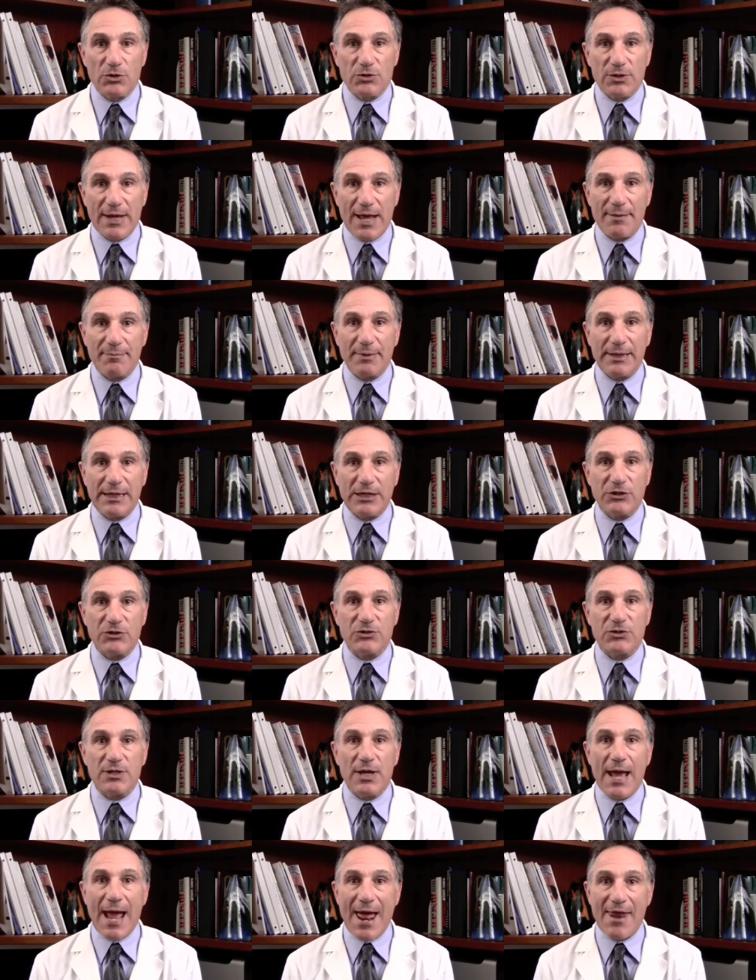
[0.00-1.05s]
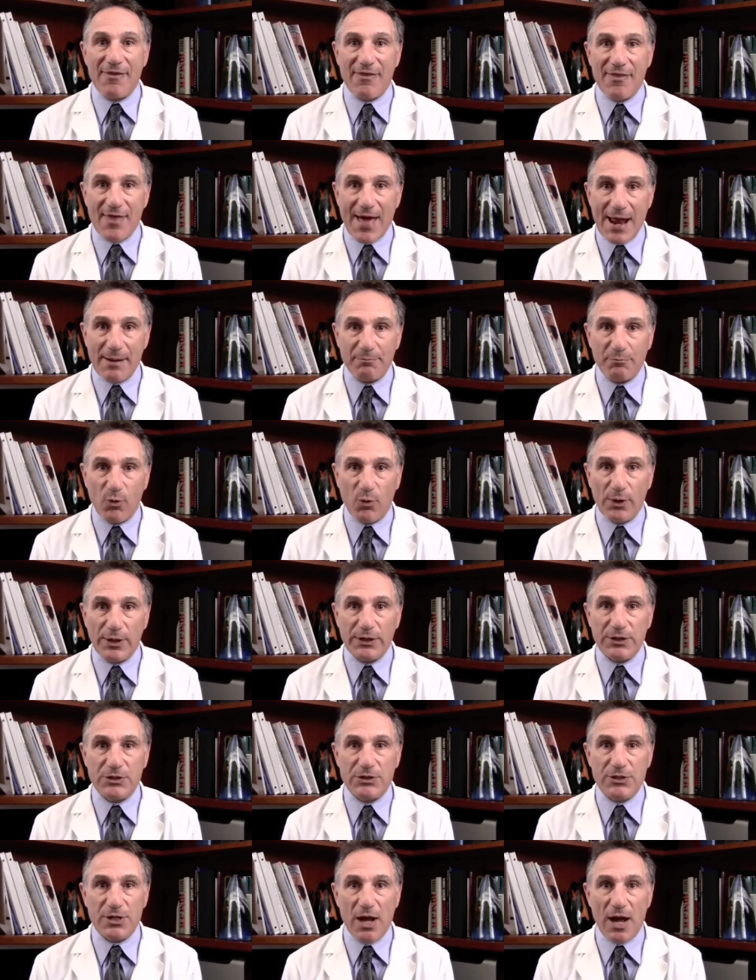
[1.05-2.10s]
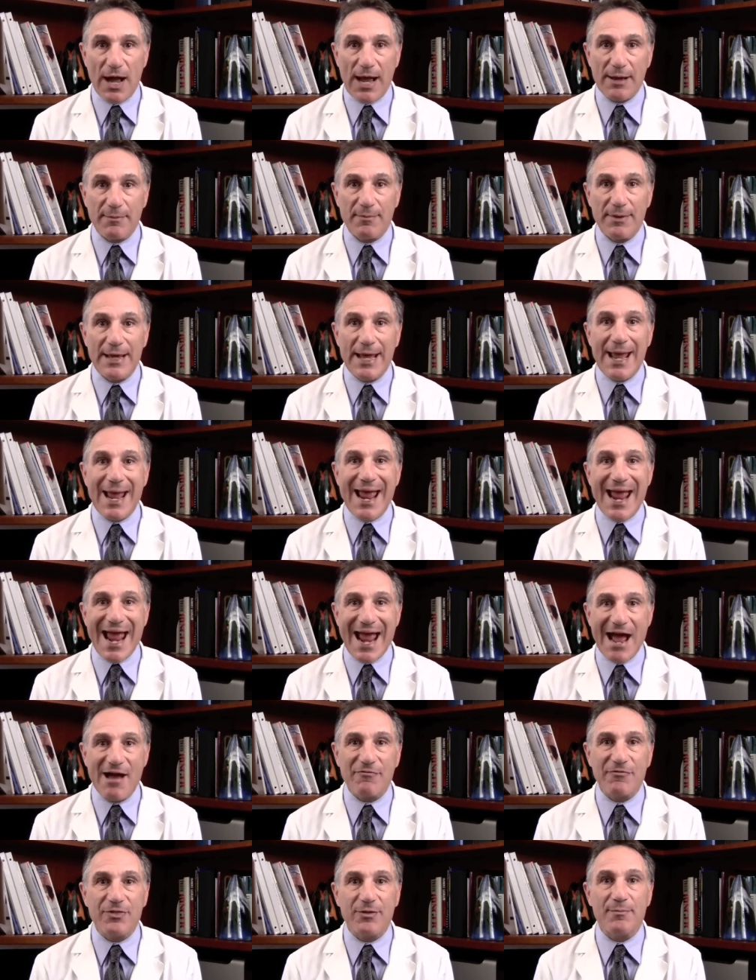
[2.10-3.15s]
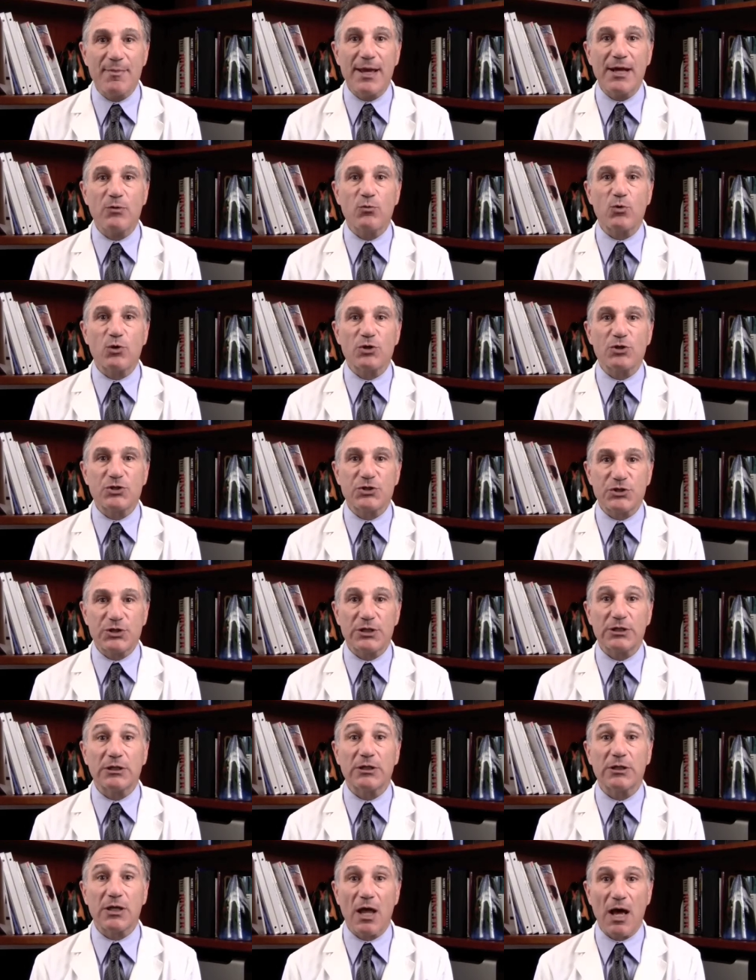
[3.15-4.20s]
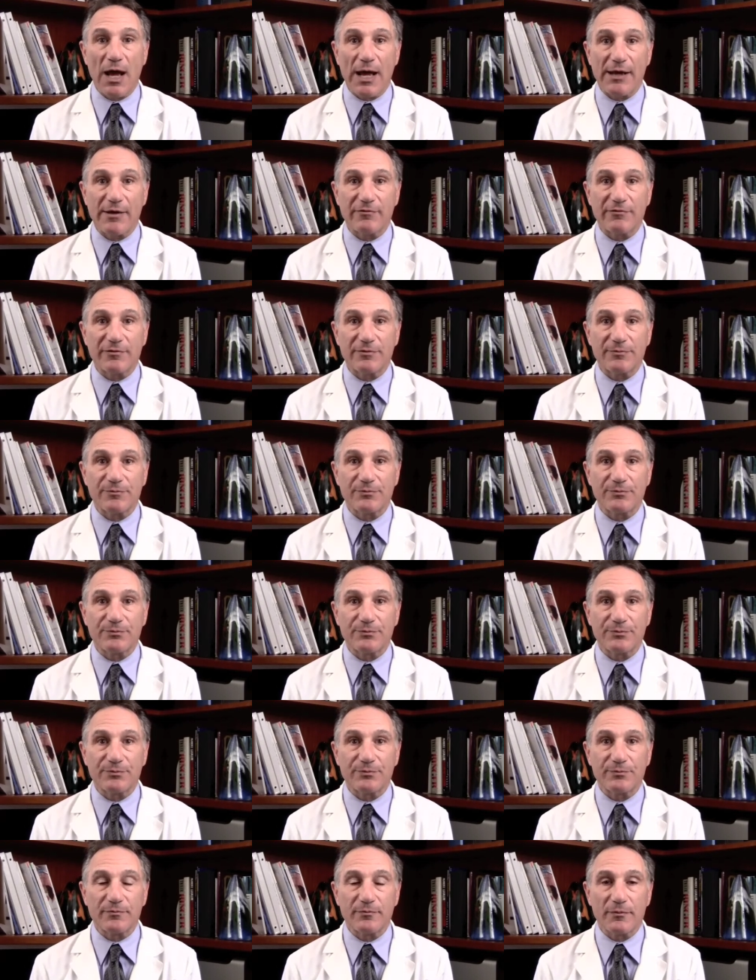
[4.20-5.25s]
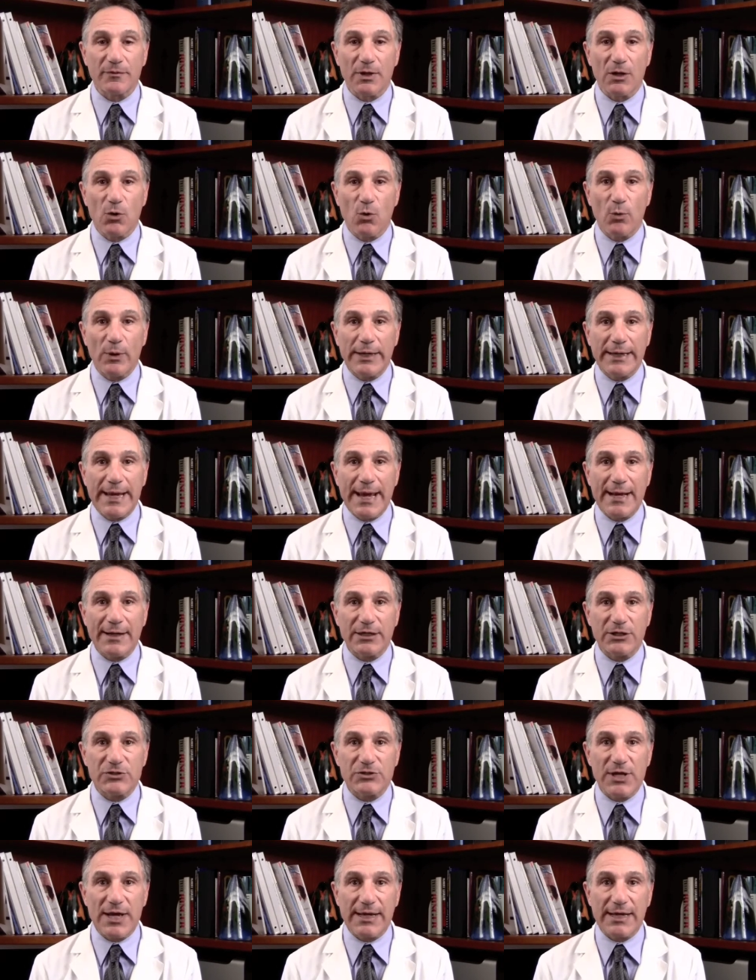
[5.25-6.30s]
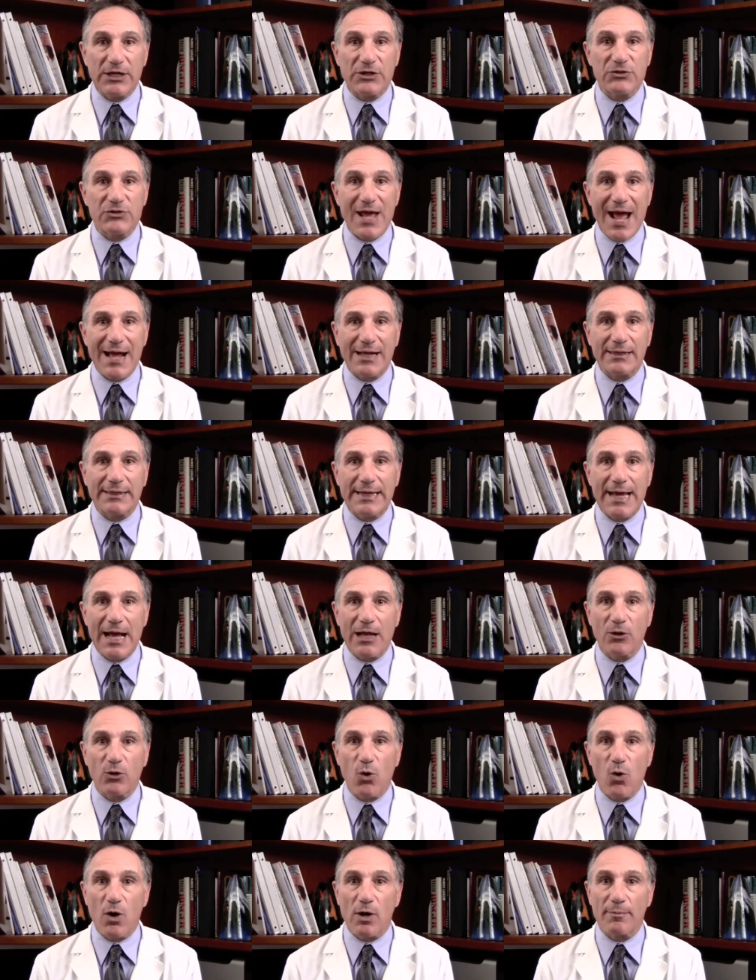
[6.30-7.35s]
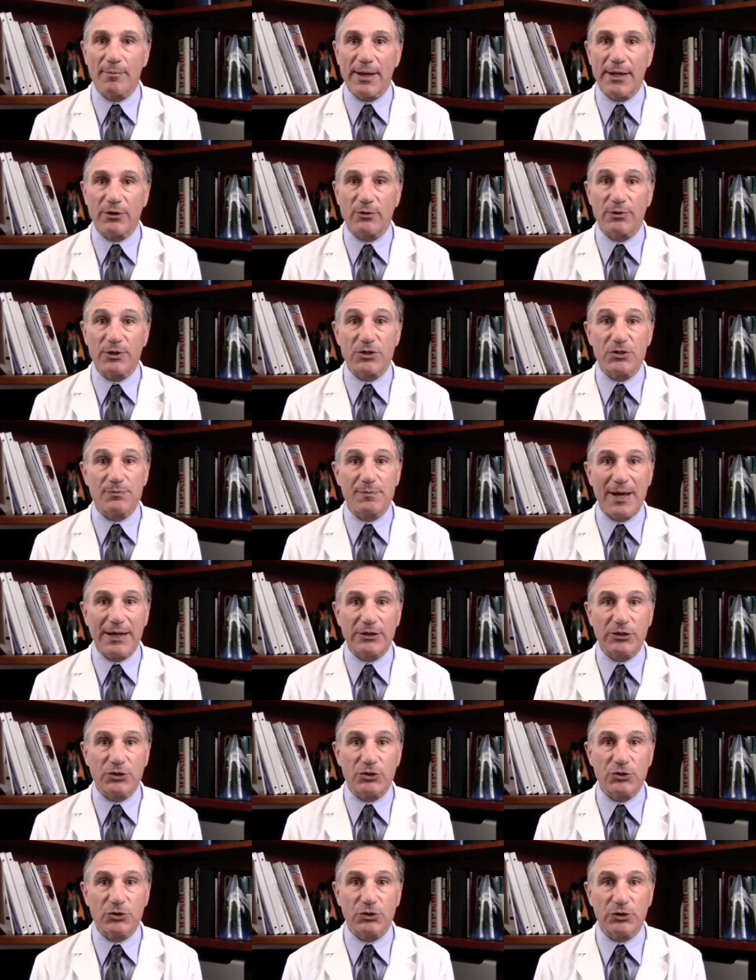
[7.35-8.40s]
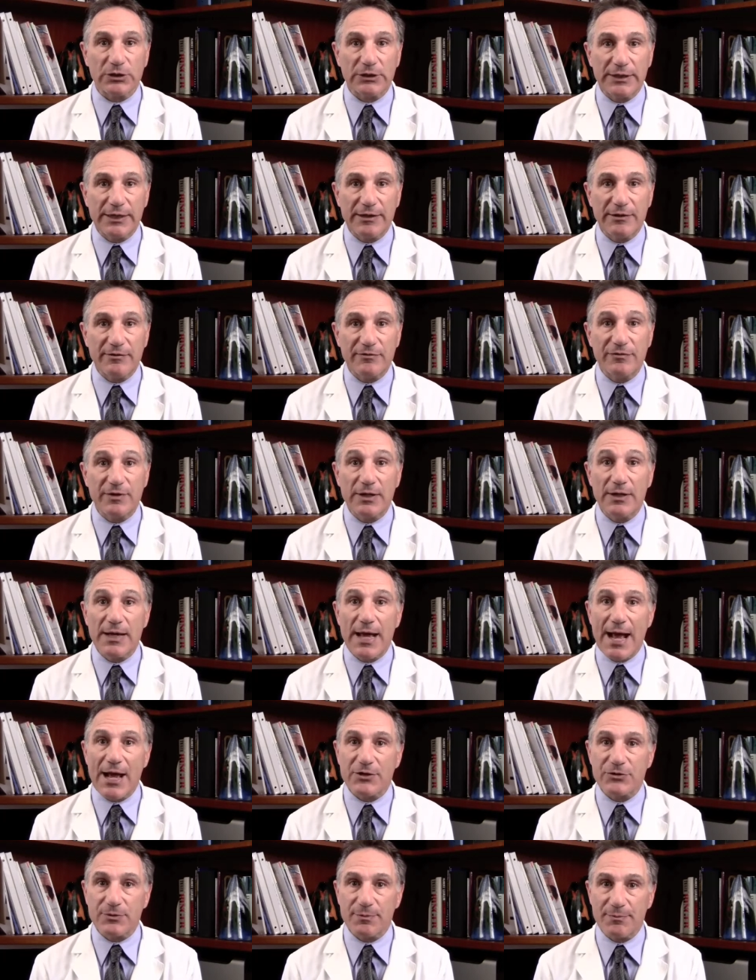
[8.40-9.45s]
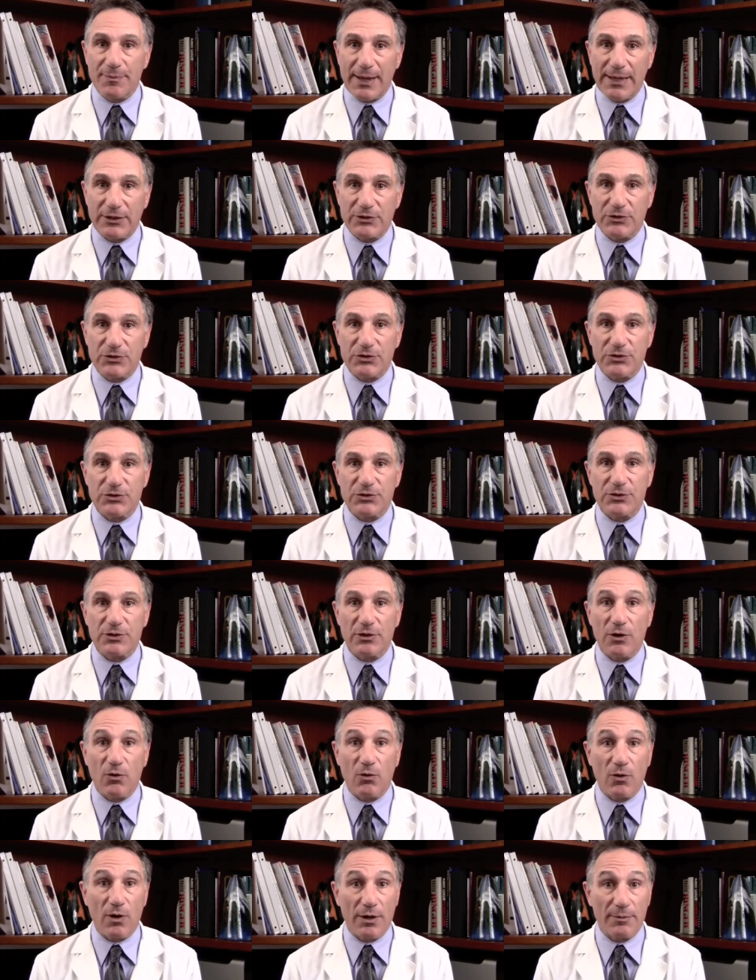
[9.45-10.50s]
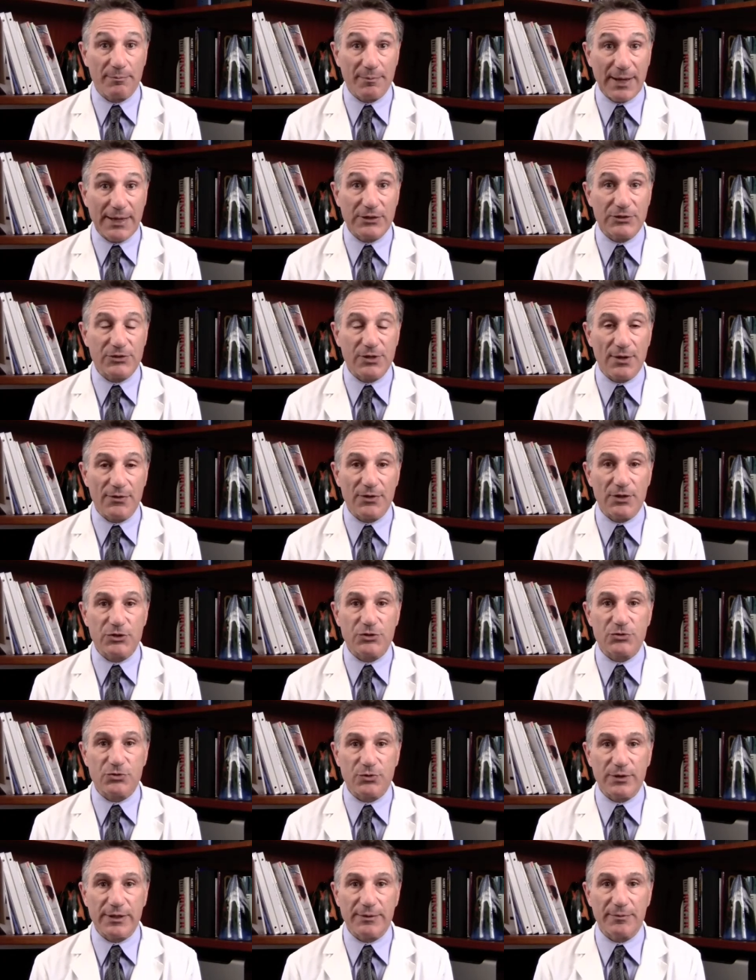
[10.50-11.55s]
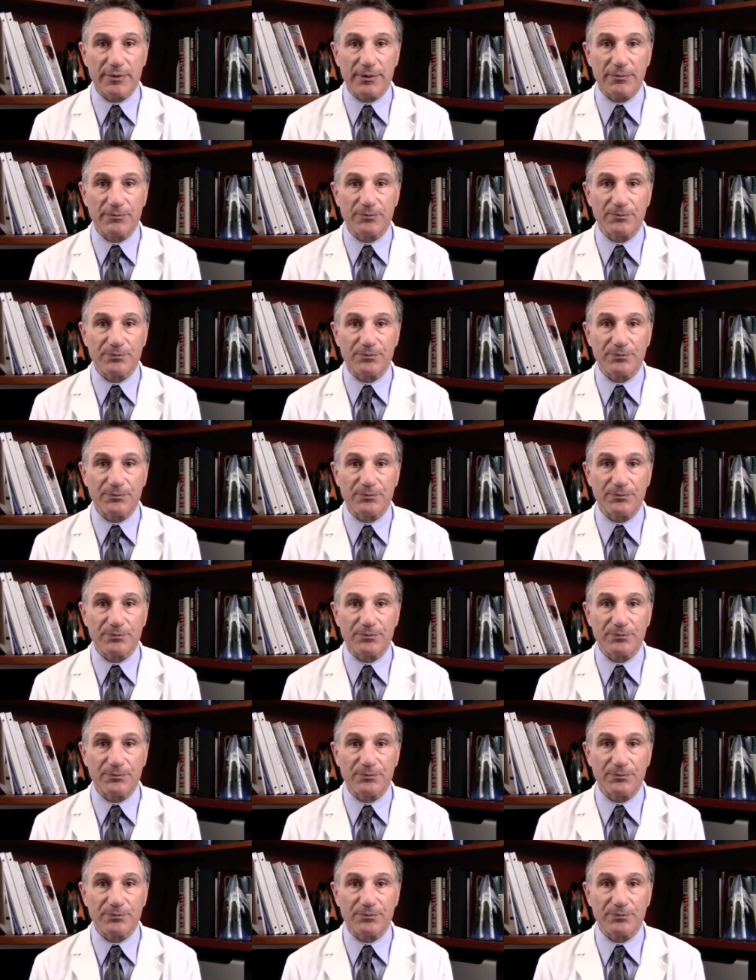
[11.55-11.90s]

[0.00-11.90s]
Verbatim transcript: So that means at that point in time, half the men were still alive. We can't say exactly how long men are expected to live as a basis or on, based on this treatment.